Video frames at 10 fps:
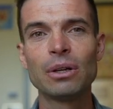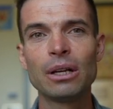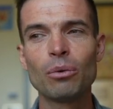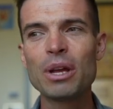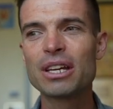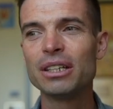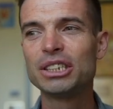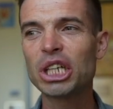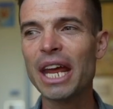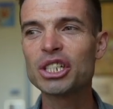We could
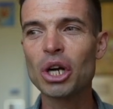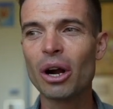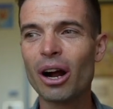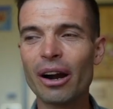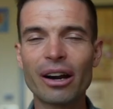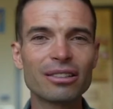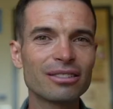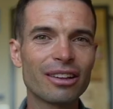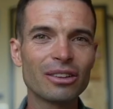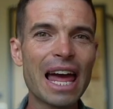change
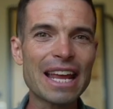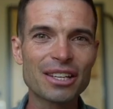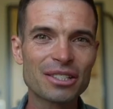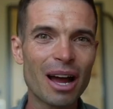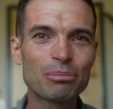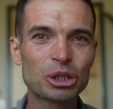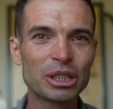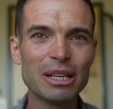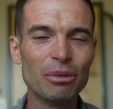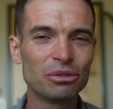the lakes
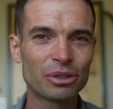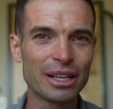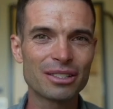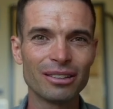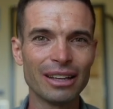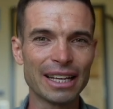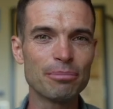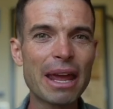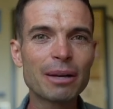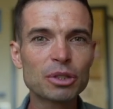upstream of Great Salt Lake,
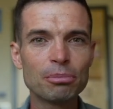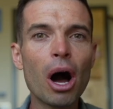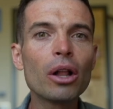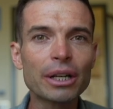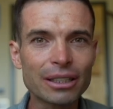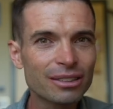make them smaller,